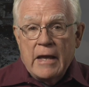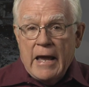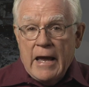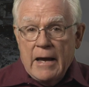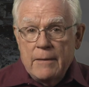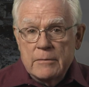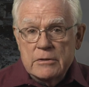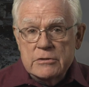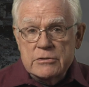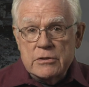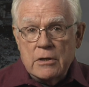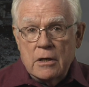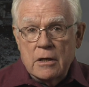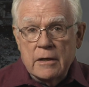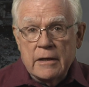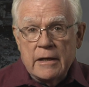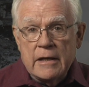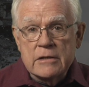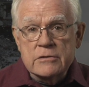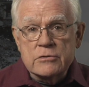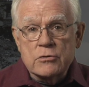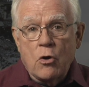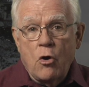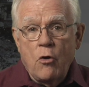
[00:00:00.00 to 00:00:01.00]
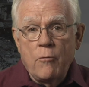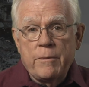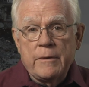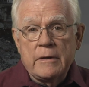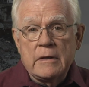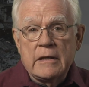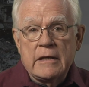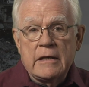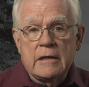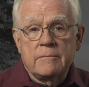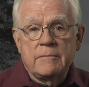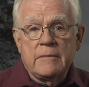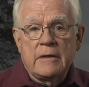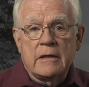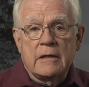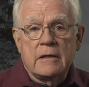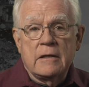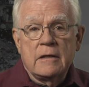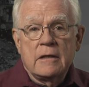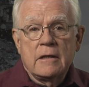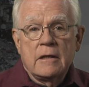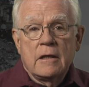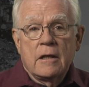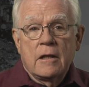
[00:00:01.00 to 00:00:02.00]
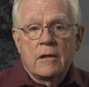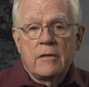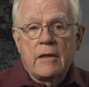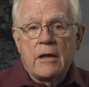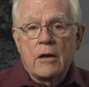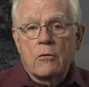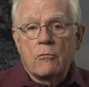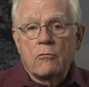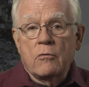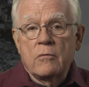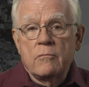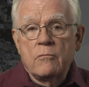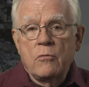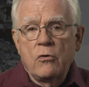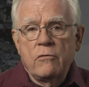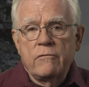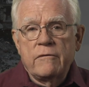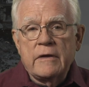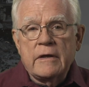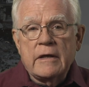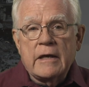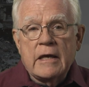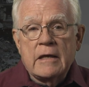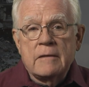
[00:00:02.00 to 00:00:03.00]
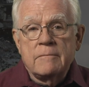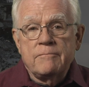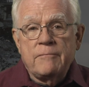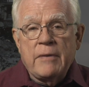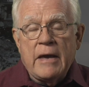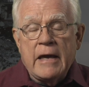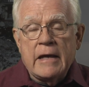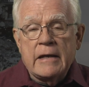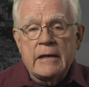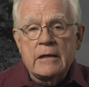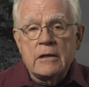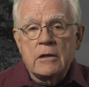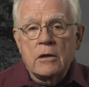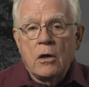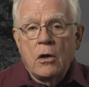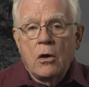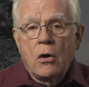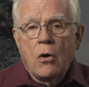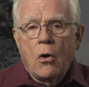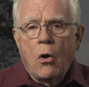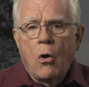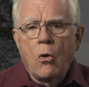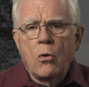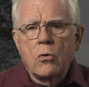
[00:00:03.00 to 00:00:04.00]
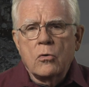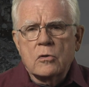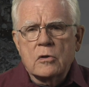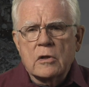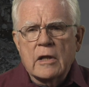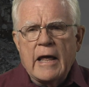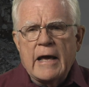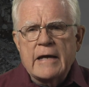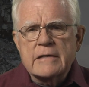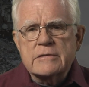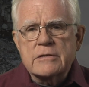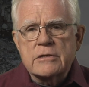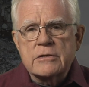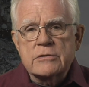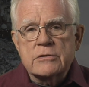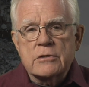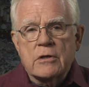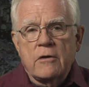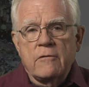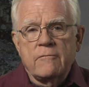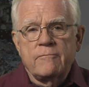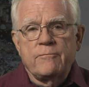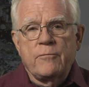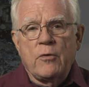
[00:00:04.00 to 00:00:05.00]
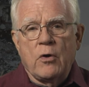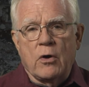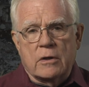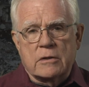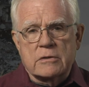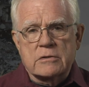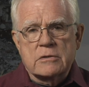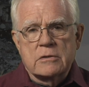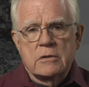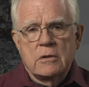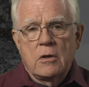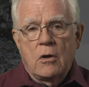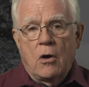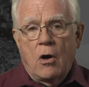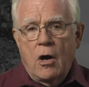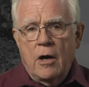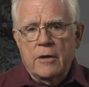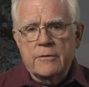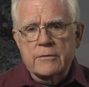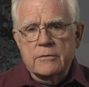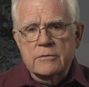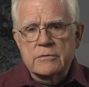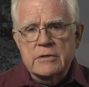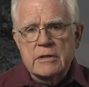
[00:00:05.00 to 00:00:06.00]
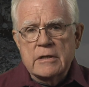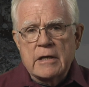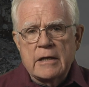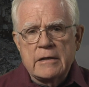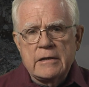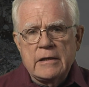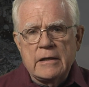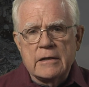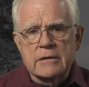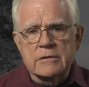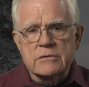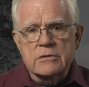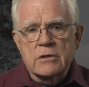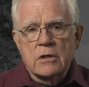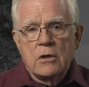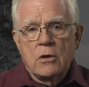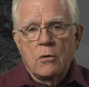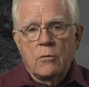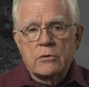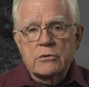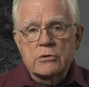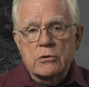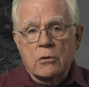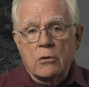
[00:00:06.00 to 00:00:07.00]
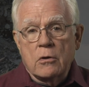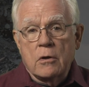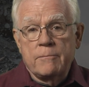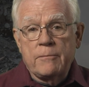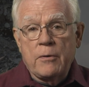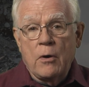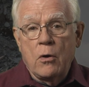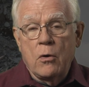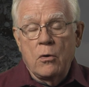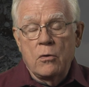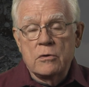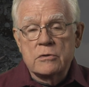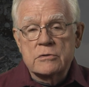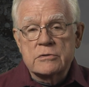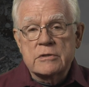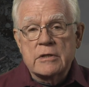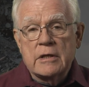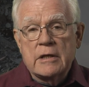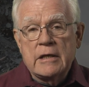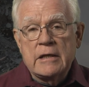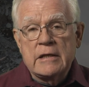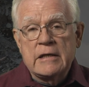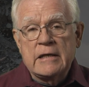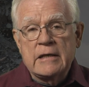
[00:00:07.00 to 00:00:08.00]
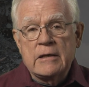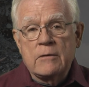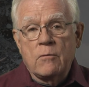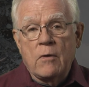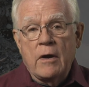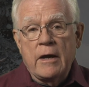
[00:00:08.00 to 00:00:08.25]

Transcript: Amazon has openly admitted they are removing and banning whole classes of books, authors, and ideas which are opposed in any